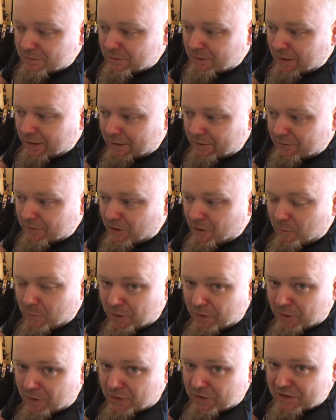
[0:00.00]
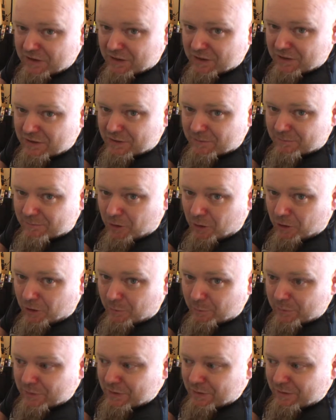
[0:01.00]
like 0.06
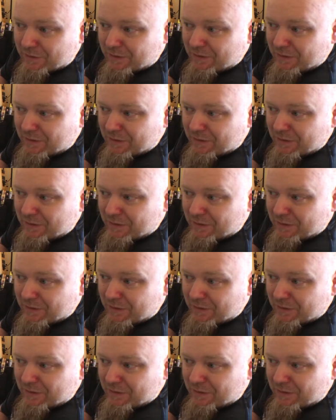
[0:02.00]
ohms